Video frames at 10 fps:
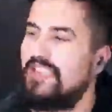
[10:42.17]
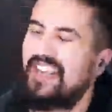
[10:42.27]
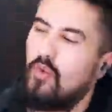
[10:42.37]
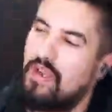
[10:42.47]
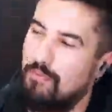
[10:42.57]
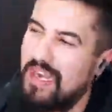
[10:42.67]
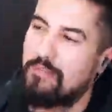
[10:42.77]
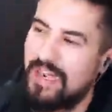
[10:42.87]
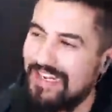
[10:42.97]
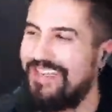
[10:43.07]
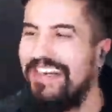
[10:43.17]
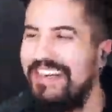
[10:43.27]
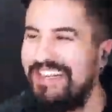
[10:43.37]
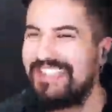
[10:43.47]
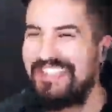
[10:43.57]
Not quite made it.
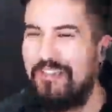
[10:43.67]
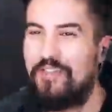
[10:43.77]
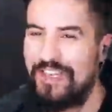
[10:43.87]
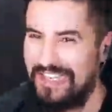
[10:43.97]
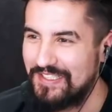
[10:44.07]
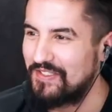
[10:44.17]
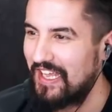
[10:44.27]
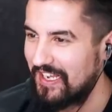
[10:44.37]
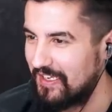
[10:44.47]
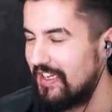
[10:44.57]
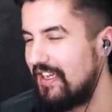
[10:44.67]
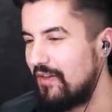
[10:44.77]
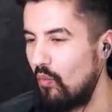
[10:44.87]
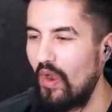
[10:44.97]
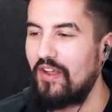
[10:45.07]
70 is like
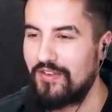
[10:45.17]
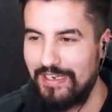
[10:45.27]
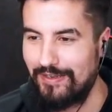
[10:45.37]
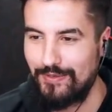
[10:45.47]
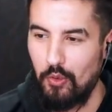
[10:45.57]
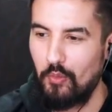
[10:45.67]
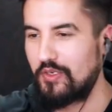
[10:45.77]
whale territory.